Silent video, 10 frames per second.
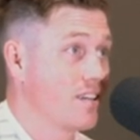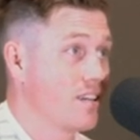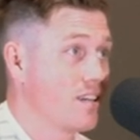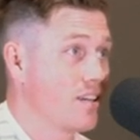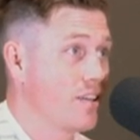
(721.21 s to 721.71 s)

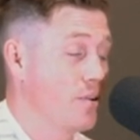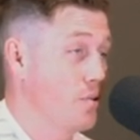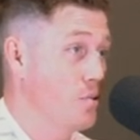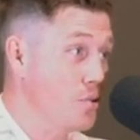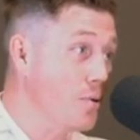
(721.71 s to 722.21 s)
Yeah. You,
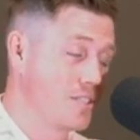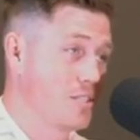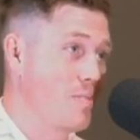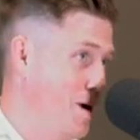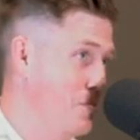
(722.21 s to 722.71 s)
you do
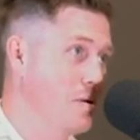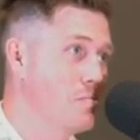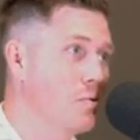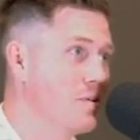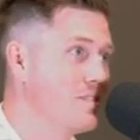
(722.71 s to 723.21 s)
inspire
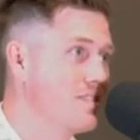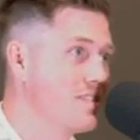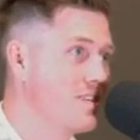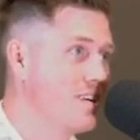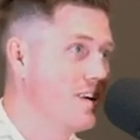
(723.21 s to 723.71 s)
people
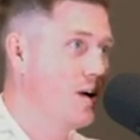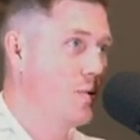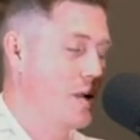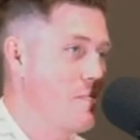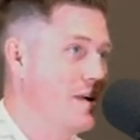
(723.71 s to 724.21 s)

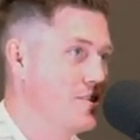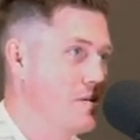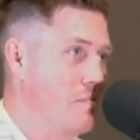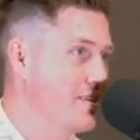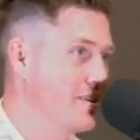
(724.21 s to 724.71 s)
when I met
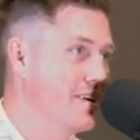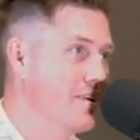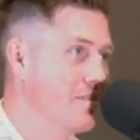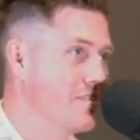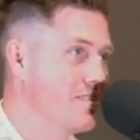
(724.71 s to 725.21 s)
you a month
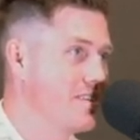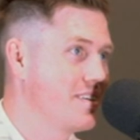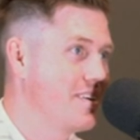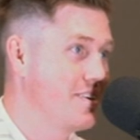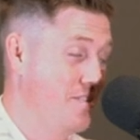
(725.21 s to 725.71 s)
ago,
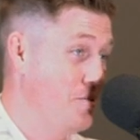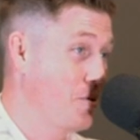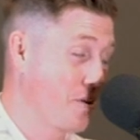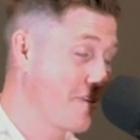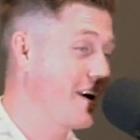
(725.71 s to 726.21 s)
you, you
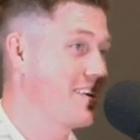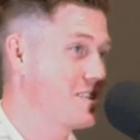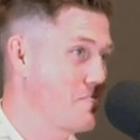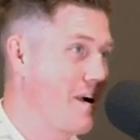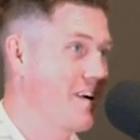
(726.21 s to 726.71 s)
were very
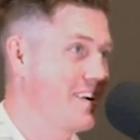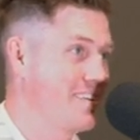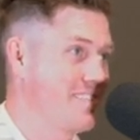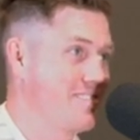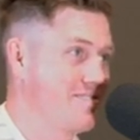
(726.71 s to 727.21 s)

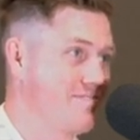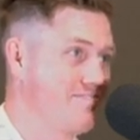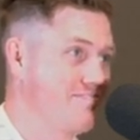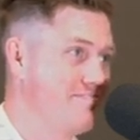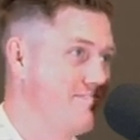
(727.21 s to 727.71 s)
inspiring,
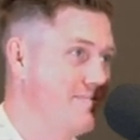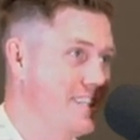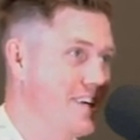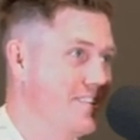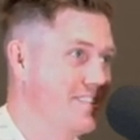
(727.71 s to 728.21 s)

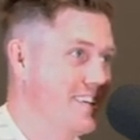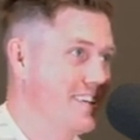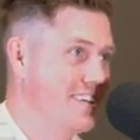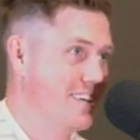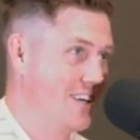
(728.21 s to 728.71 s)
you know,
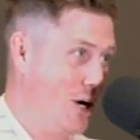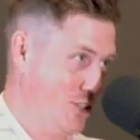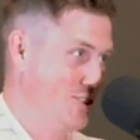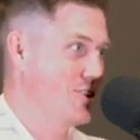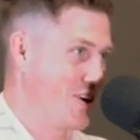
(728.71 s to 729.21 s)

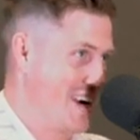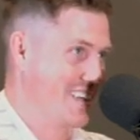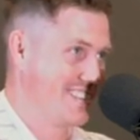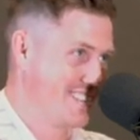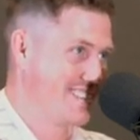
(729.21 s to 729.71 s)
Arthur
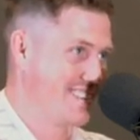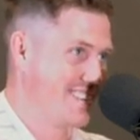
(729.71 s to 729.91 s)
Grice.